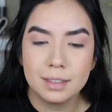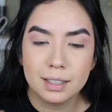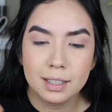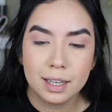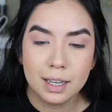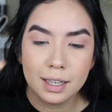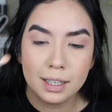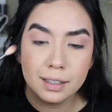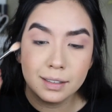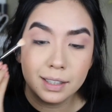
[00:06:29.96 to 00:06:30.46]
they're
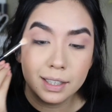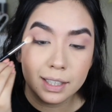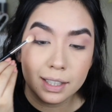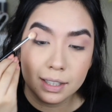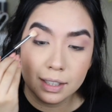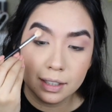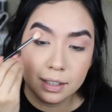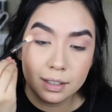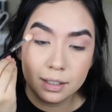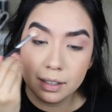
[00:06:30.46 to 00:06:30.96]
kind of
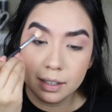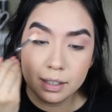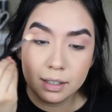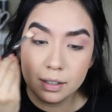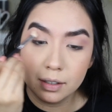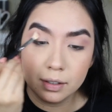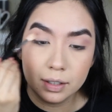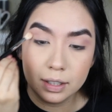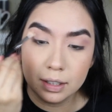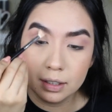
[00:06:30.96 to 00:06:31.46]
like, I don't
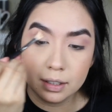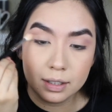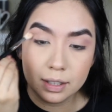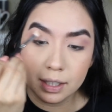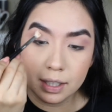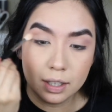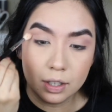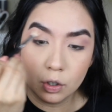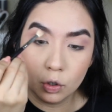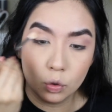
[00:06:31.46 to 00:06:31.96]
know, they look
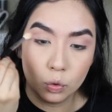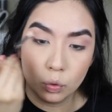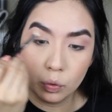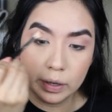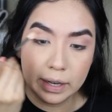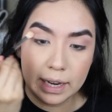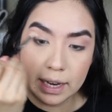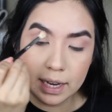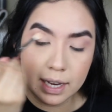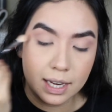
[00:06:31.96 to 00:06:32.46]
like a
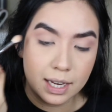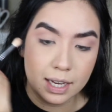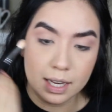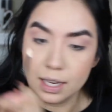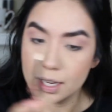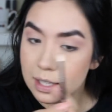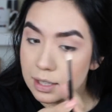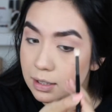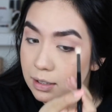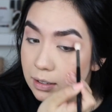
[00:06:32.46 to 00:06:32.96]

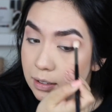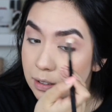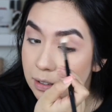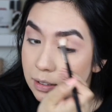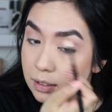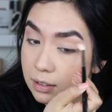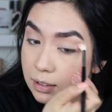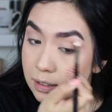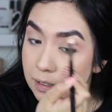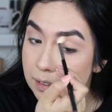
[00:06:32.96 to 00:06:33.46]
gray
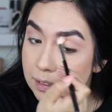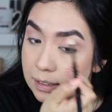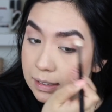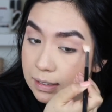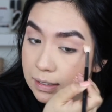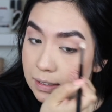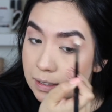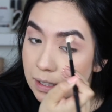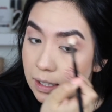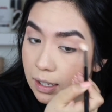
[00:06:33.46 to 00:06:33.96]

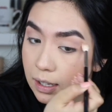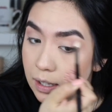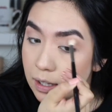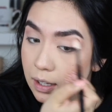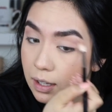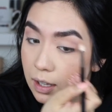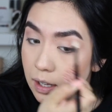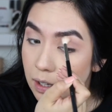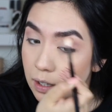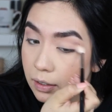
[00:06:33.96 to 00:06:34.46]
sick
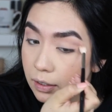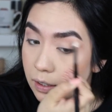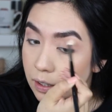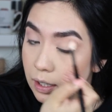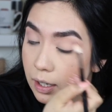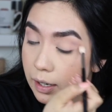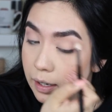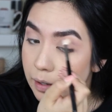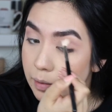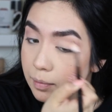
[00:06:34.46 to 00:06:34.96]
color
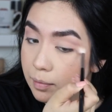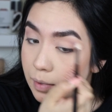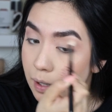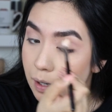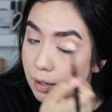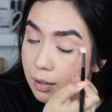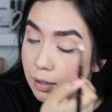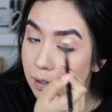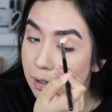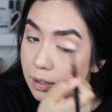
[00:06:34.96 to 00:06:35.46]
and I don't
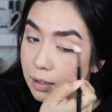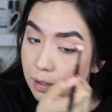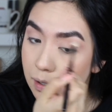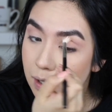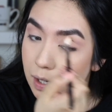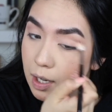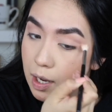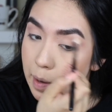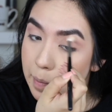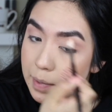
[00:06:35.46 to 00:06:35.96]
know,
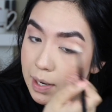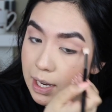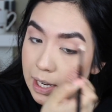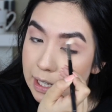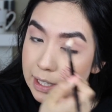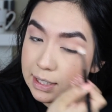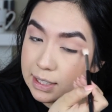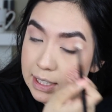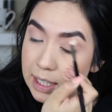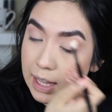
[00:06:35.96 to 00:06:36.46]
I'm not
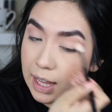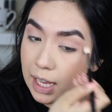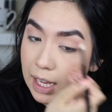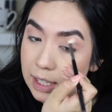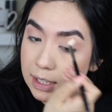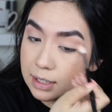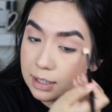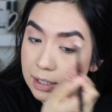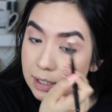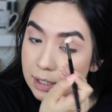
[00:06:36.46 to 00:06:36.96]
into that.